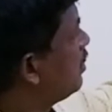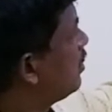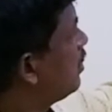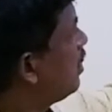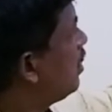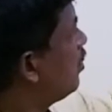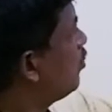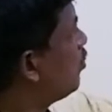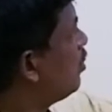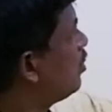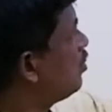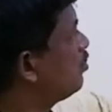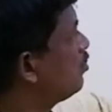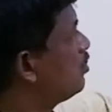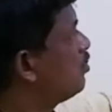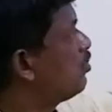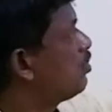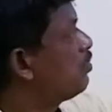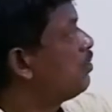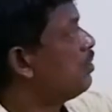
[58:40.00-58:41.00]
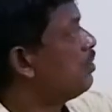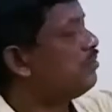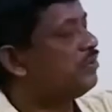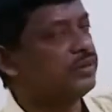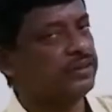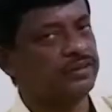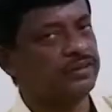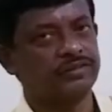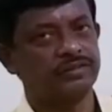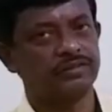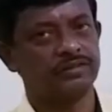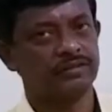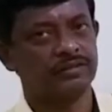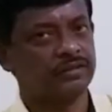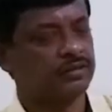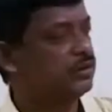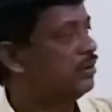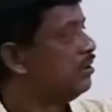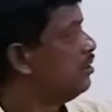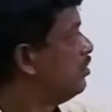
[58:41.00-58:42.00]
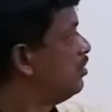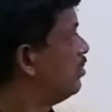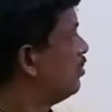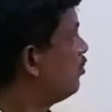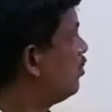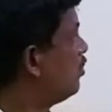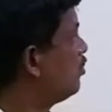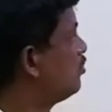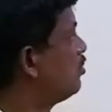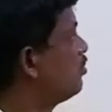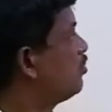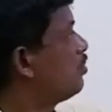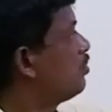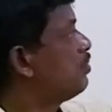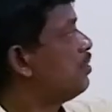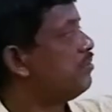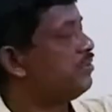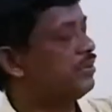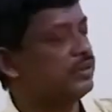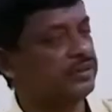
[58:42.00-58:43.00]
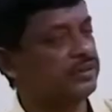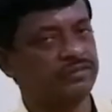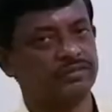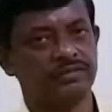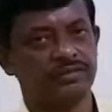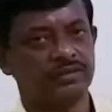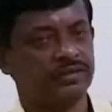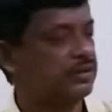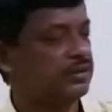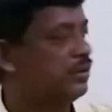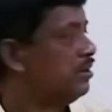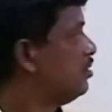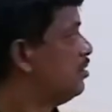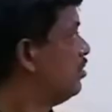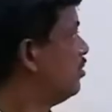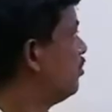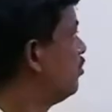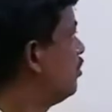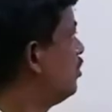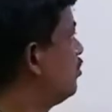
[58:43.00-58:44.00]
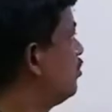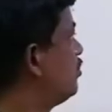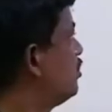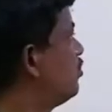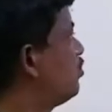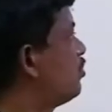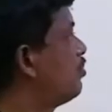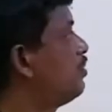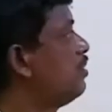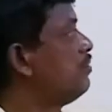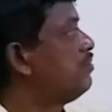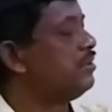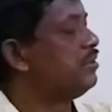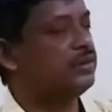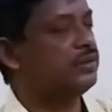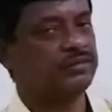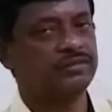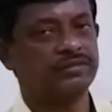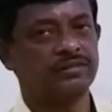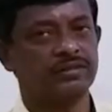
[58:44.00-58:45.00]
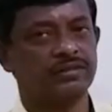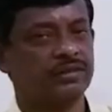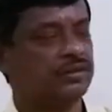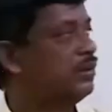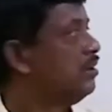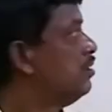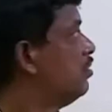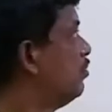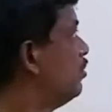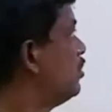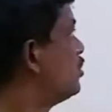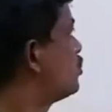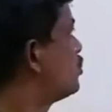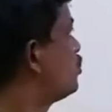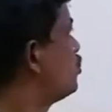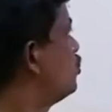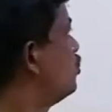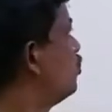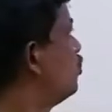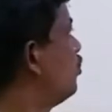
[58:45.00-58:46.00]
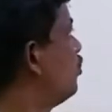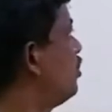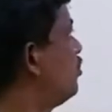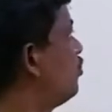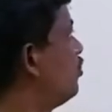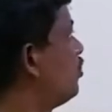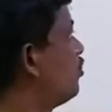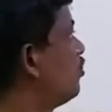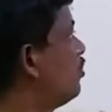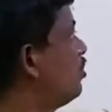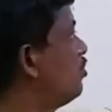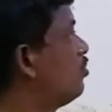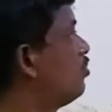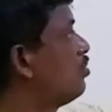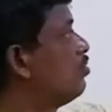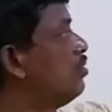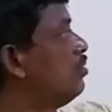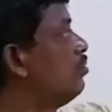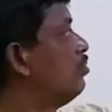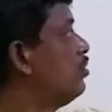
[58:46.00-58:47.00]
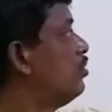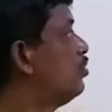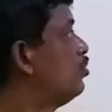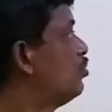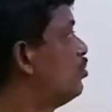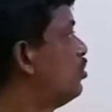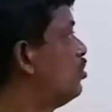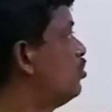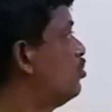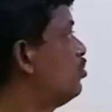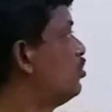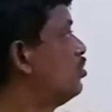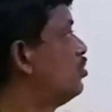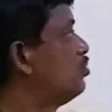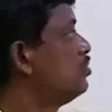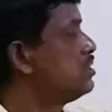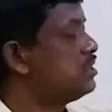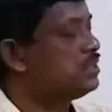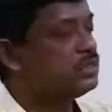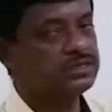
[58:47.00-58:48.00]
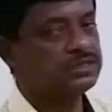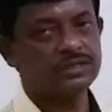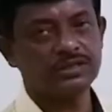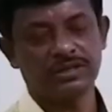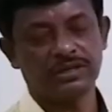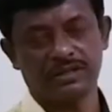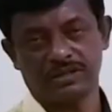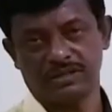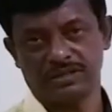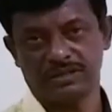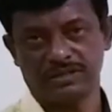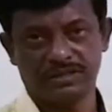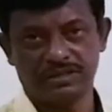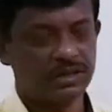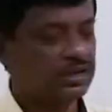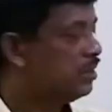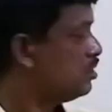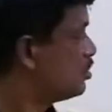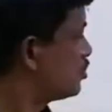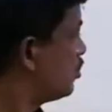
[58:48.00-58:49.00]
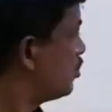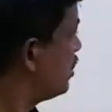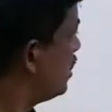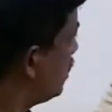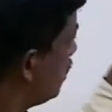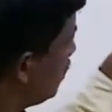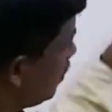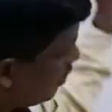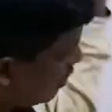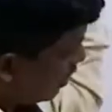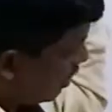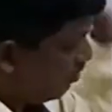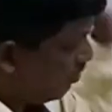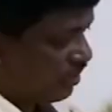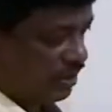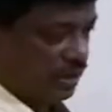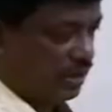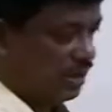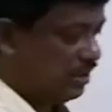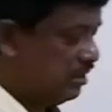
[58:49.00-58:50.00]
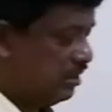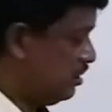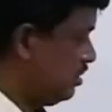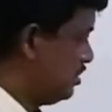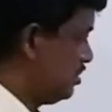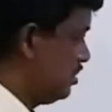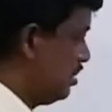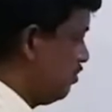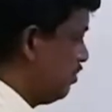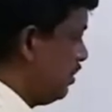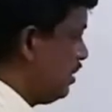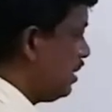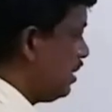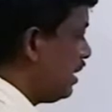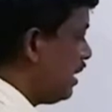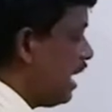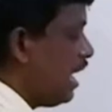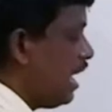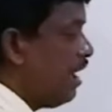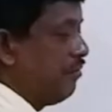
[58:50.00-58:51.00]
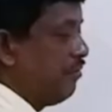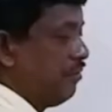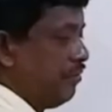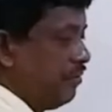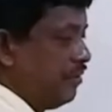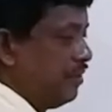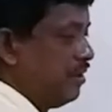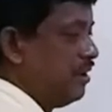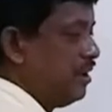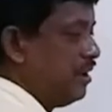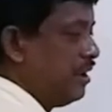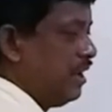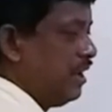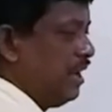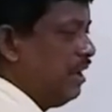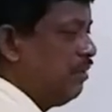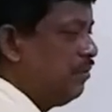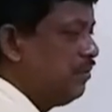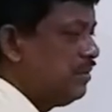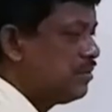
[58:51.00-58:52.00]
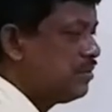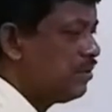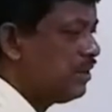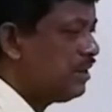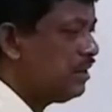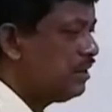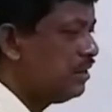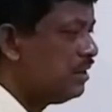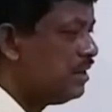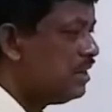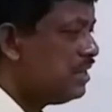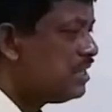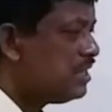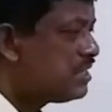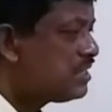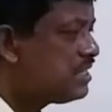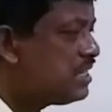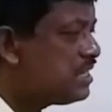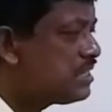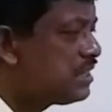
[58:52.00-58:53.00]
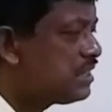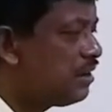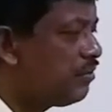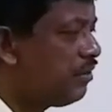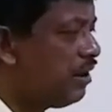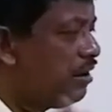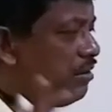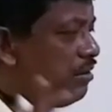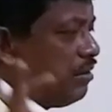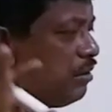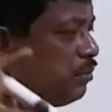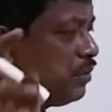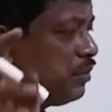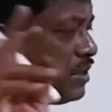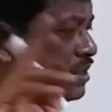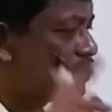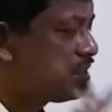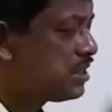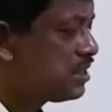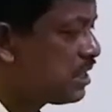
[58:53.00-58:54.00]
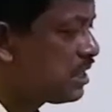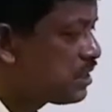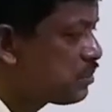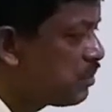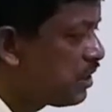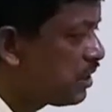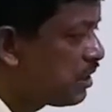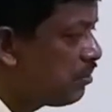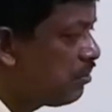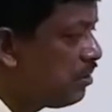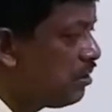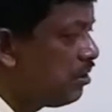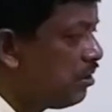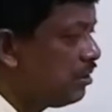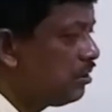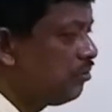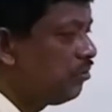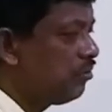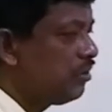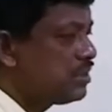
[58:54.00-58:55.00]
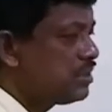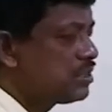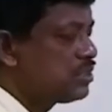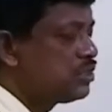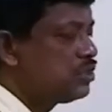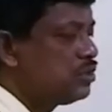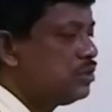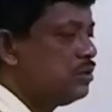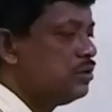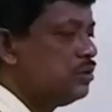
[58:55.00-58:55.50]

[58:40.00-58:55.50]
and 1, 2, 3, 4, 5, 6. 1, 2, 3, 4, 5, 6. 1, 2, 3, 4, 5, 6. Whereas 2, 1, 4, 1, 4, 1, 4, 2, 4, 2, 4, 2, 4, 6 is 36. So E have this element, and F. F is what? 6 and 5 appears respectively on the first